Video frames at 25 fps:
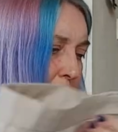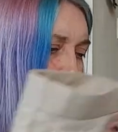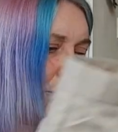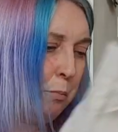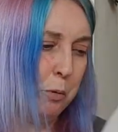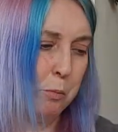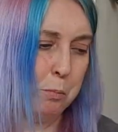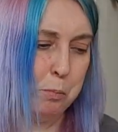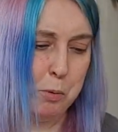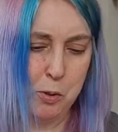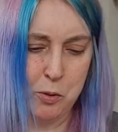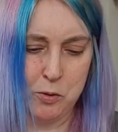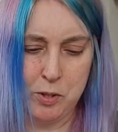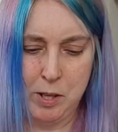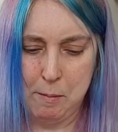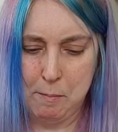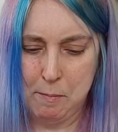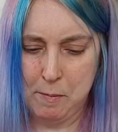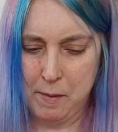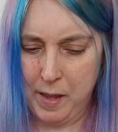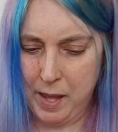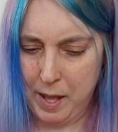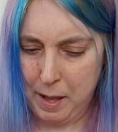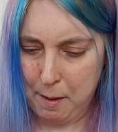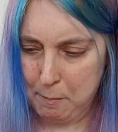and we'll put them
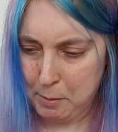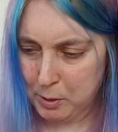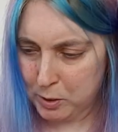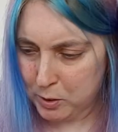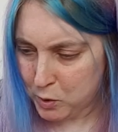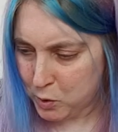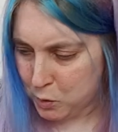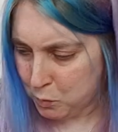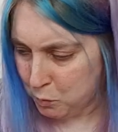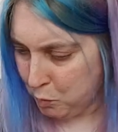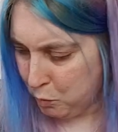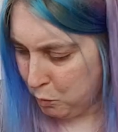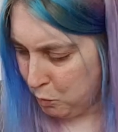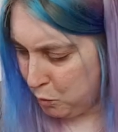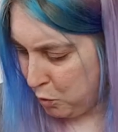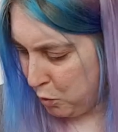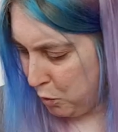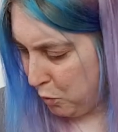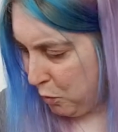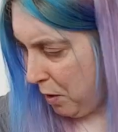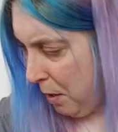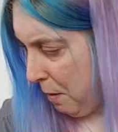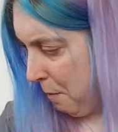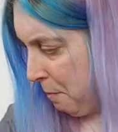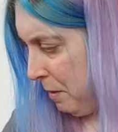there because we'll do
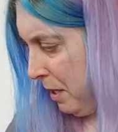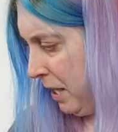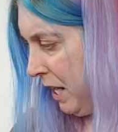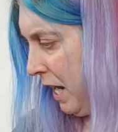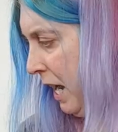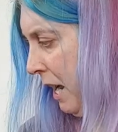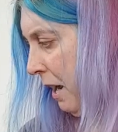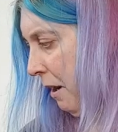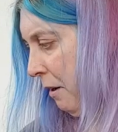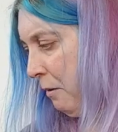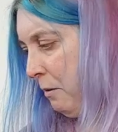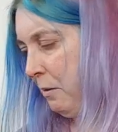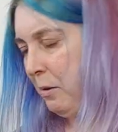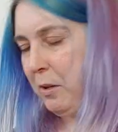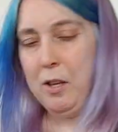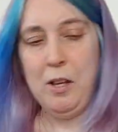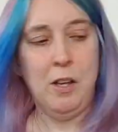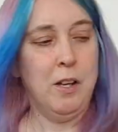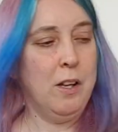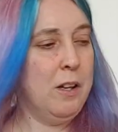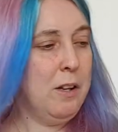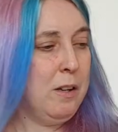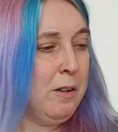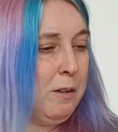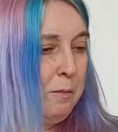them now.
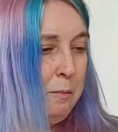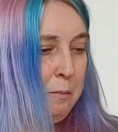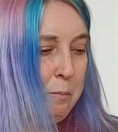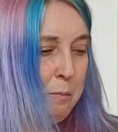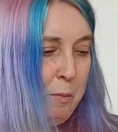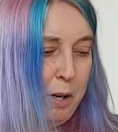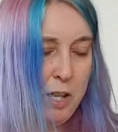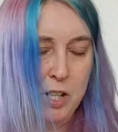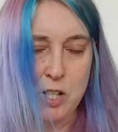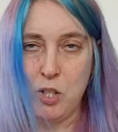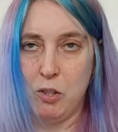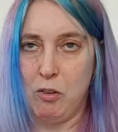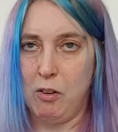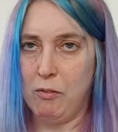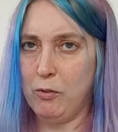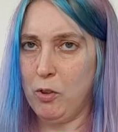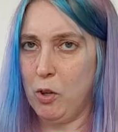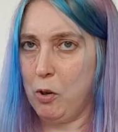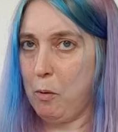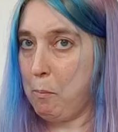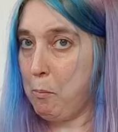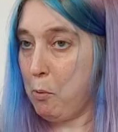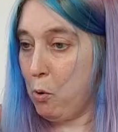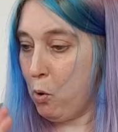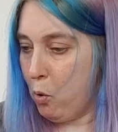Mind you, I've got
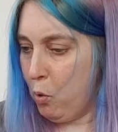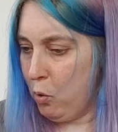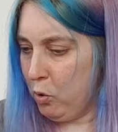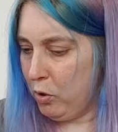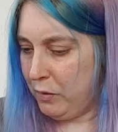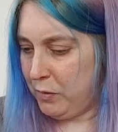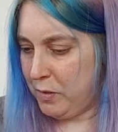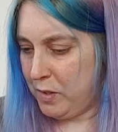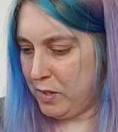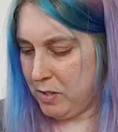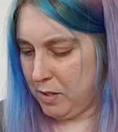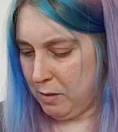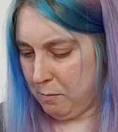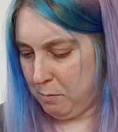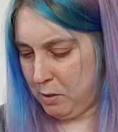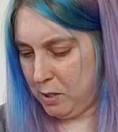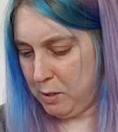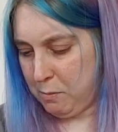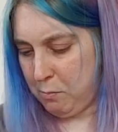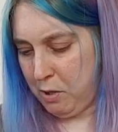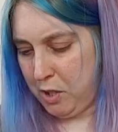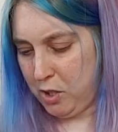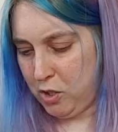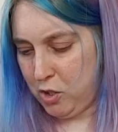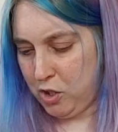to put all of this on the
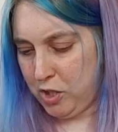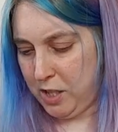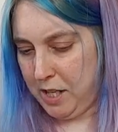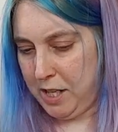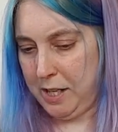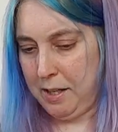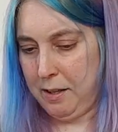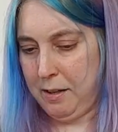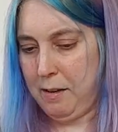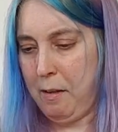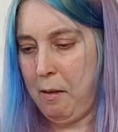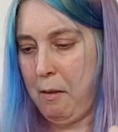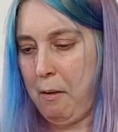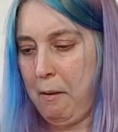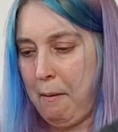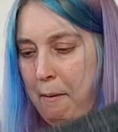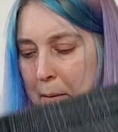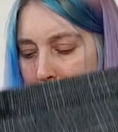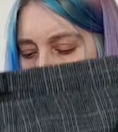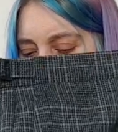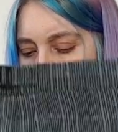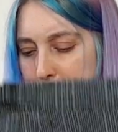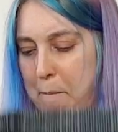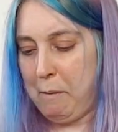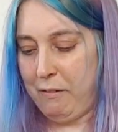spreadsheet
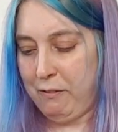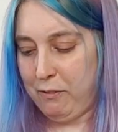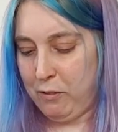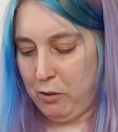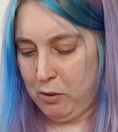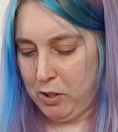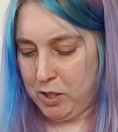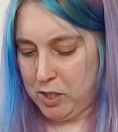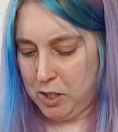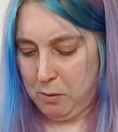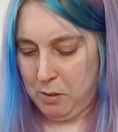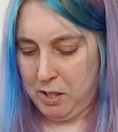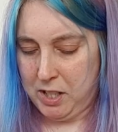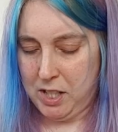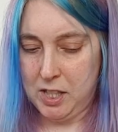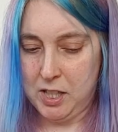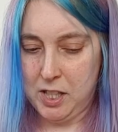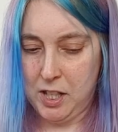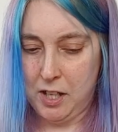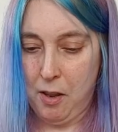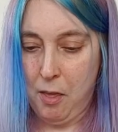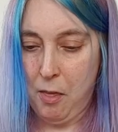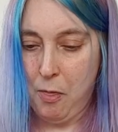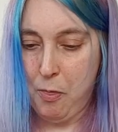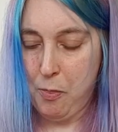before I do
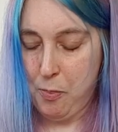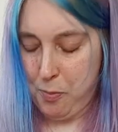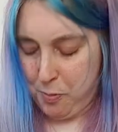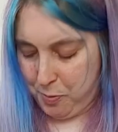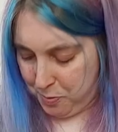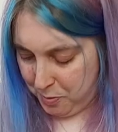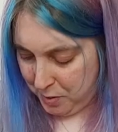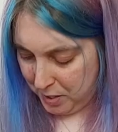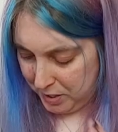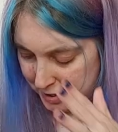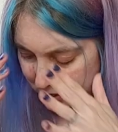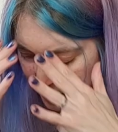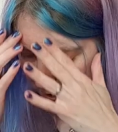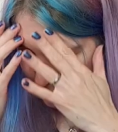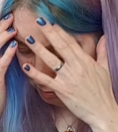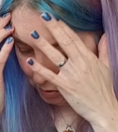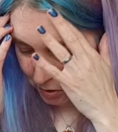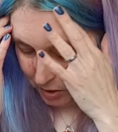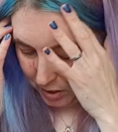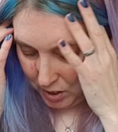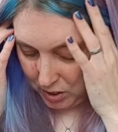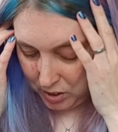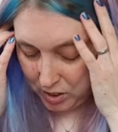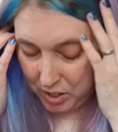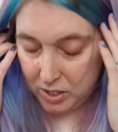anything. This is what
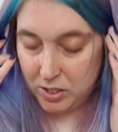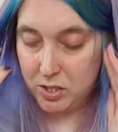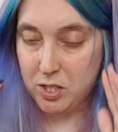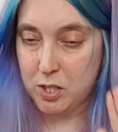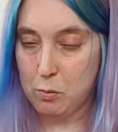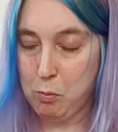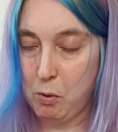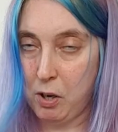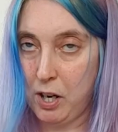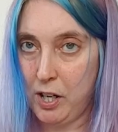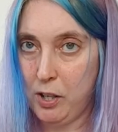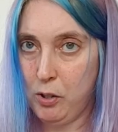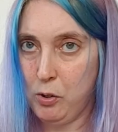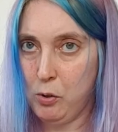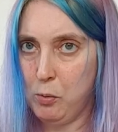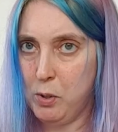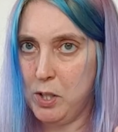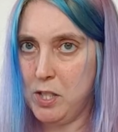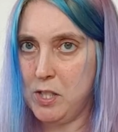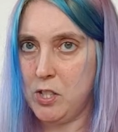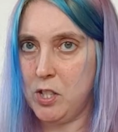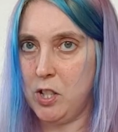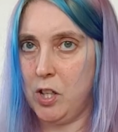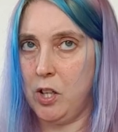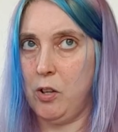I
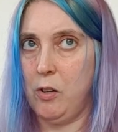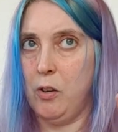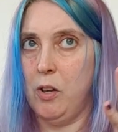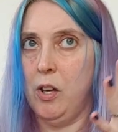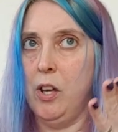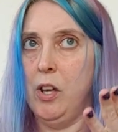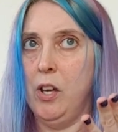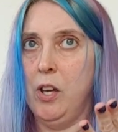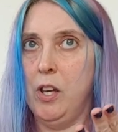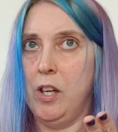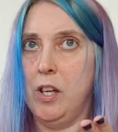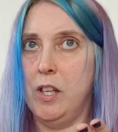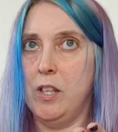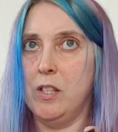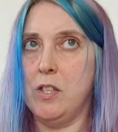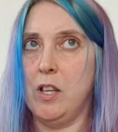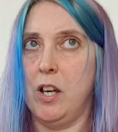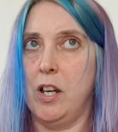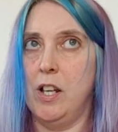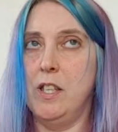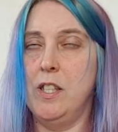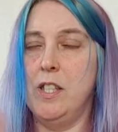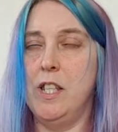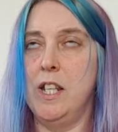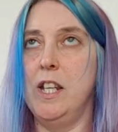always do, is that
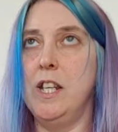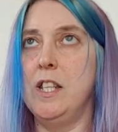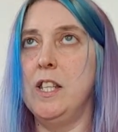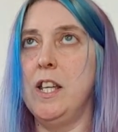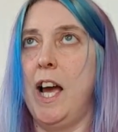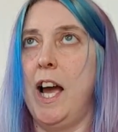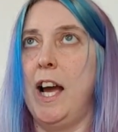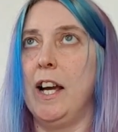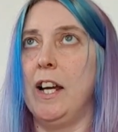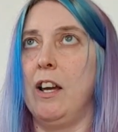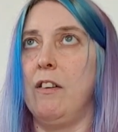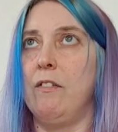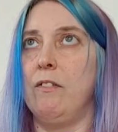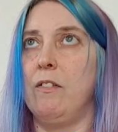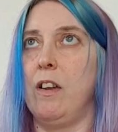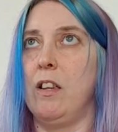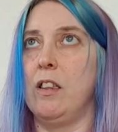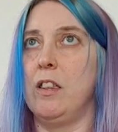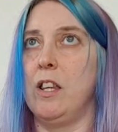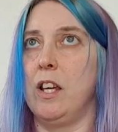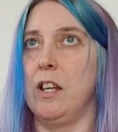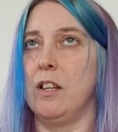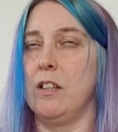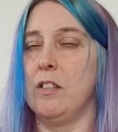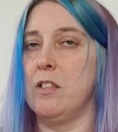I de-tag
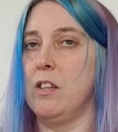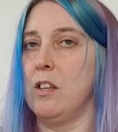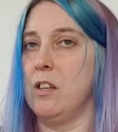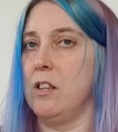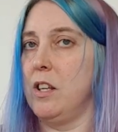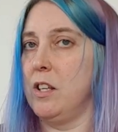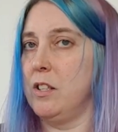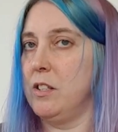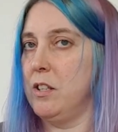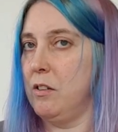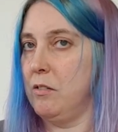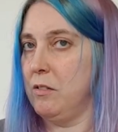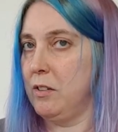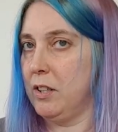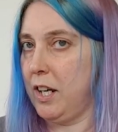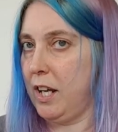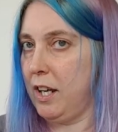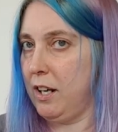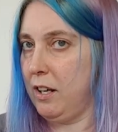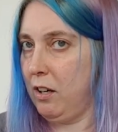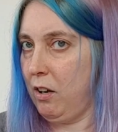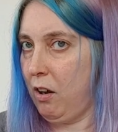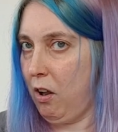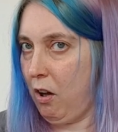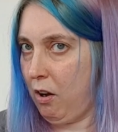everything so they don't
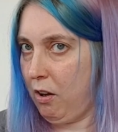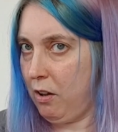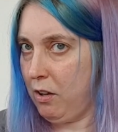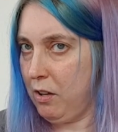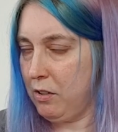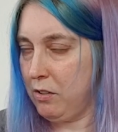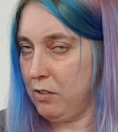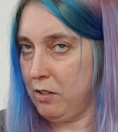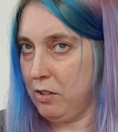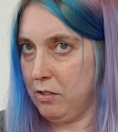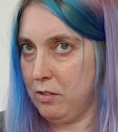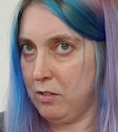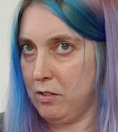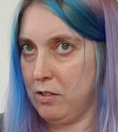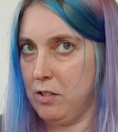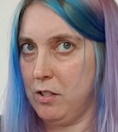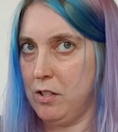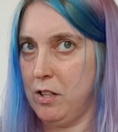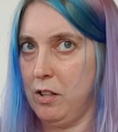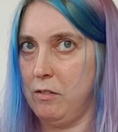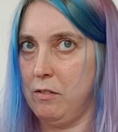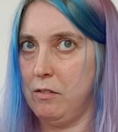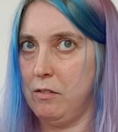get lost. You've